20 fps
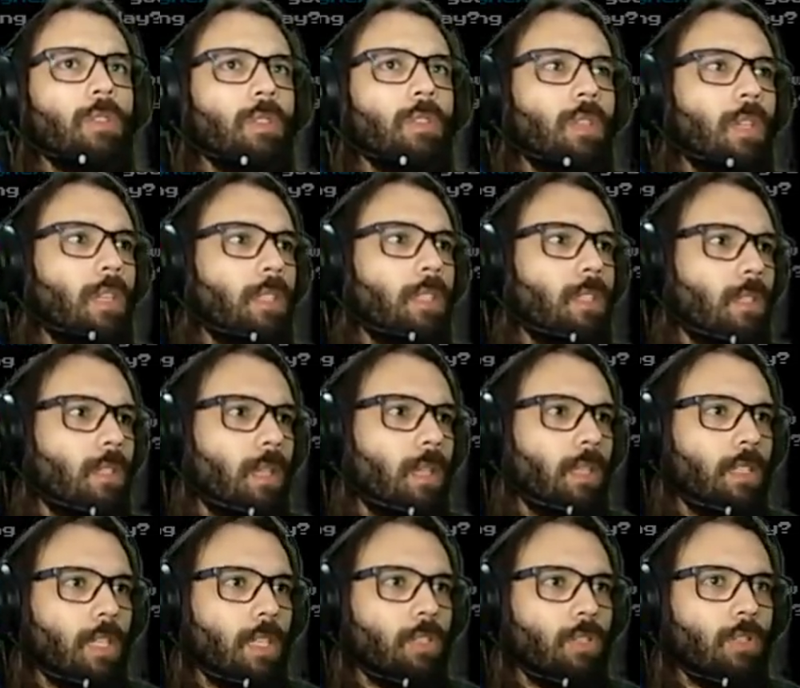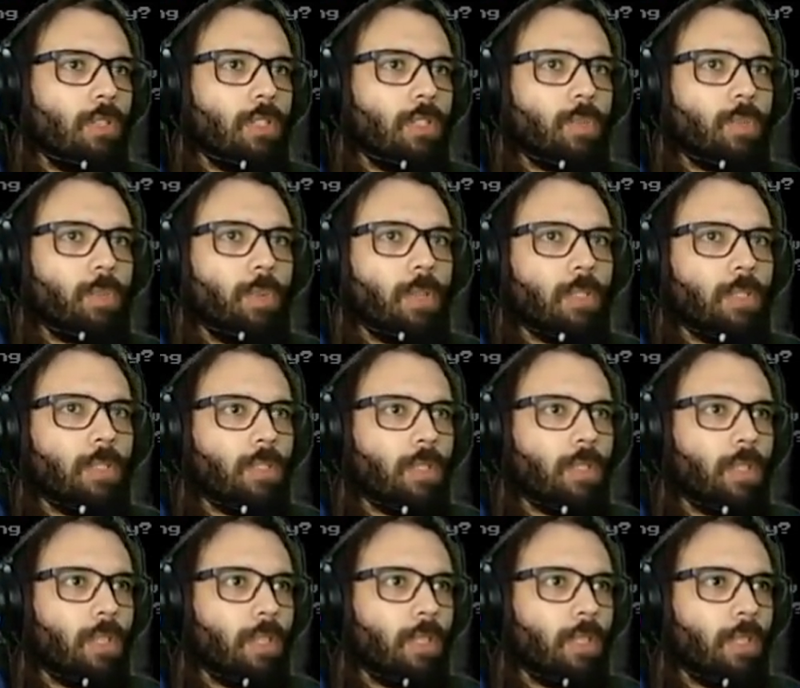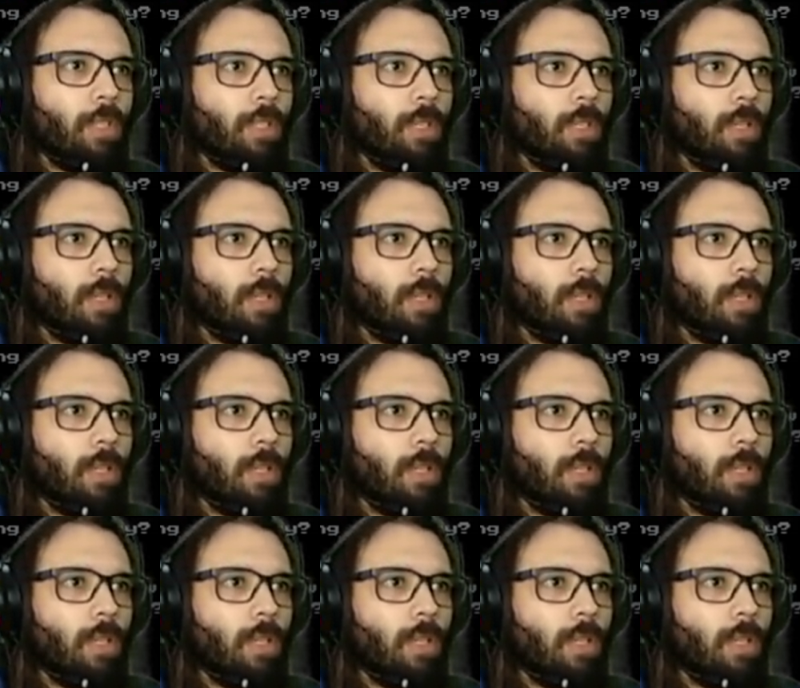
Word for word: Let's let's get to the spot in there.